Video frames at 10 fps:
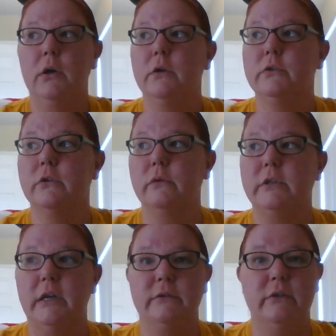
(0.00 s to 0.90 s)
So the
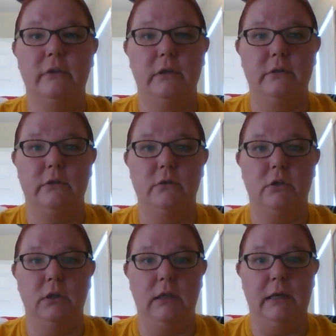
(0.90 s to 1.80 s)
Texas
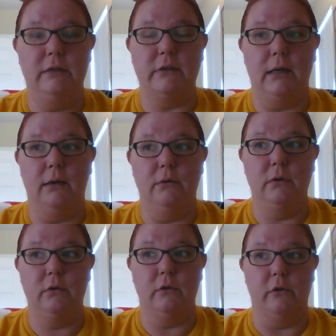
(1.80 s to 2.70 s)
Constitution lays out
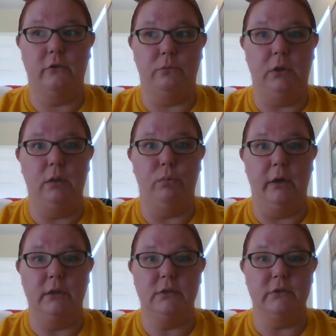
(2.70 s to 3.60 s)
the three
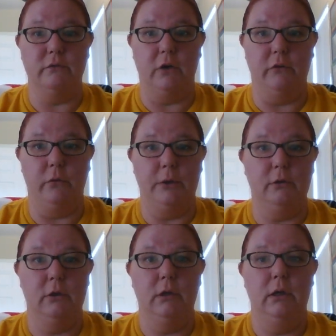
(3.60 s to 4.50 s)
branches of government.
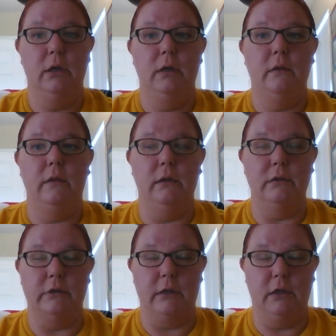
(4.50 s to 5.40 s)
The
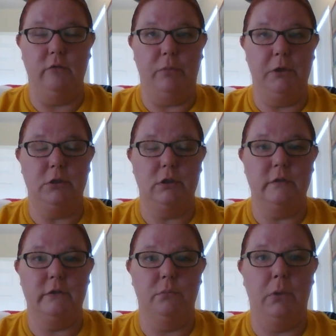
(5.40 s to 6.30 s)
executive branch
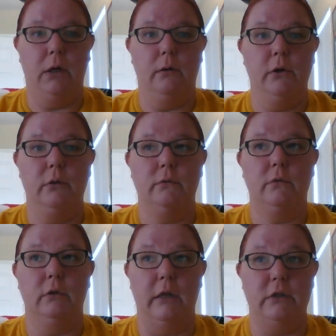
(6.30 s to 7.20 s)
gets some power,
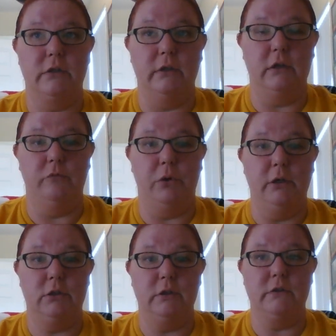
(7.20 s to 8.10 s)
the legislative
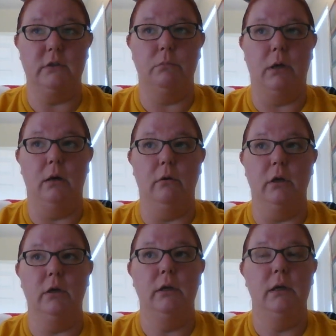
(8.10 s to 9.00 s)
branch gets some
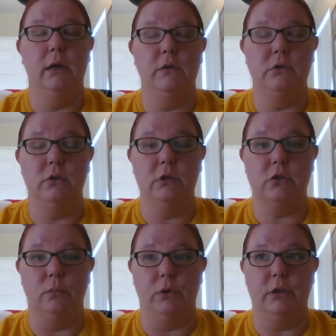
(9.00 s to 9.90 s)
power, and the
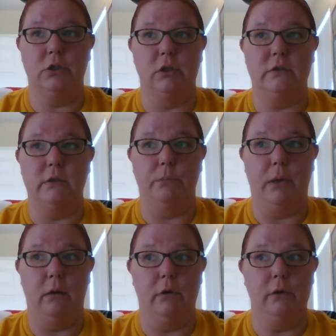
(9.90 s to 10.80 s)
judicial branch gets some
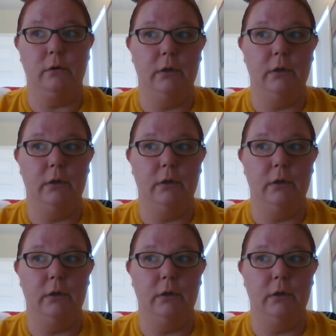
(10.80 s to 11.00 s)
power.